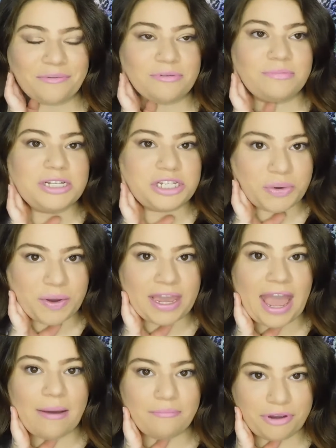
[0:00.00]
we'll be
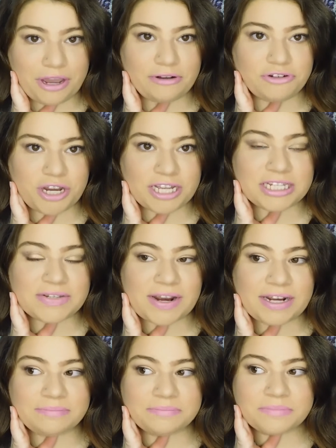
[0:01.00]
doing embryo transfer.